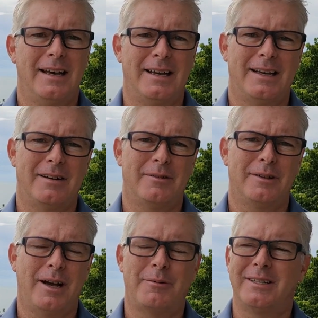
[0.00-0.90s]

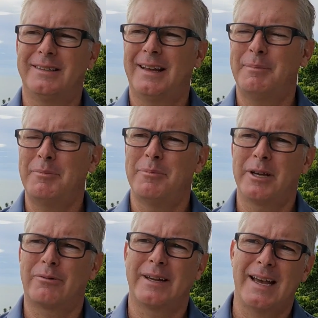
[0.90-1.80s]
I wouldn't, maybe
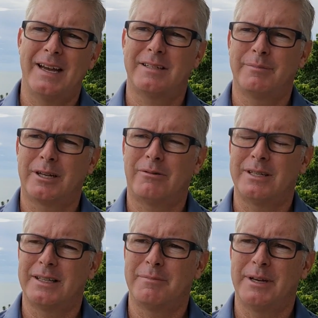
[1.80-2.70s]
Bitcoin Cash, and Bitcoin
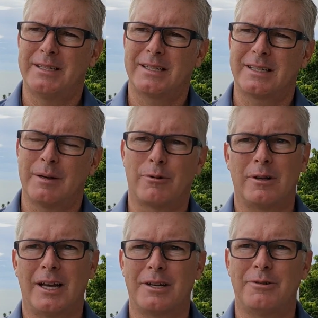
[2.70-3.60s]
is not the best example, or
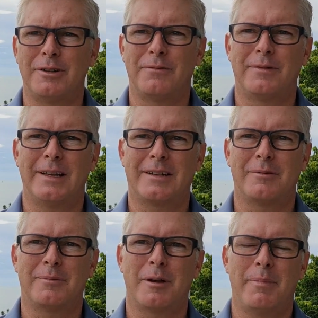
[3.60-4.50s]
Litecoin that
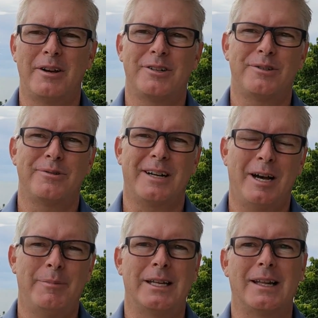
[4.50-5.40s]
compares to a
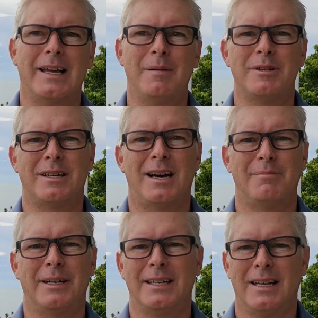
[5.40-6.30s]
company like
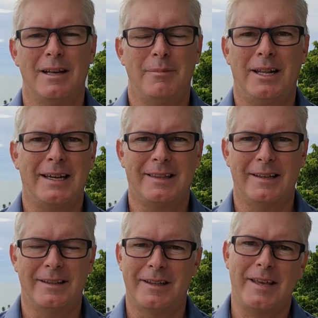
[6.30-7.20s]
Amazon, but like
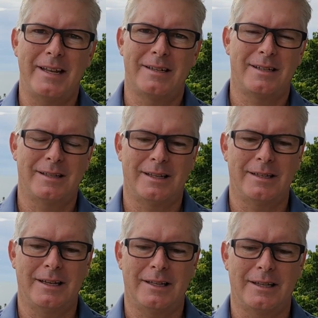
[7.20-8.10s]
the Thetas and
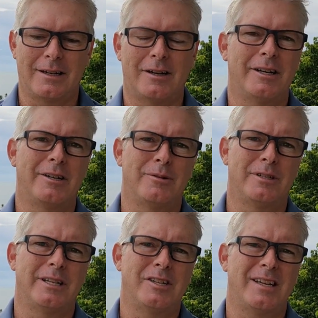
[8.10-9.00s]
the
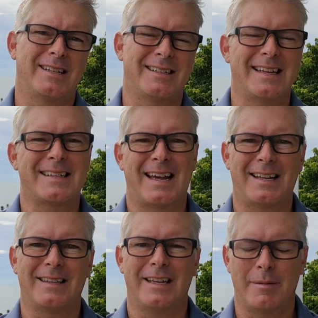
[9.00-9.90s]
Cardanos and the Chainlinks, that's kind
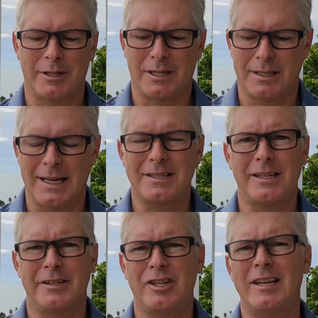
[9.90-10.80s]
of like the Amazons.
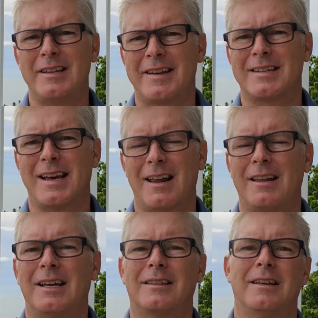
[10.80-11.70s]
Actually, Chainlink is kind
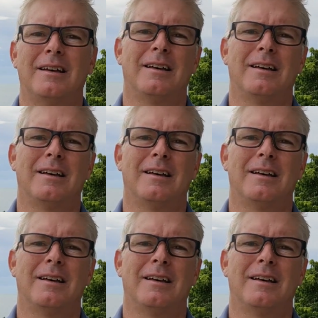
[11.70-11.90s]
of like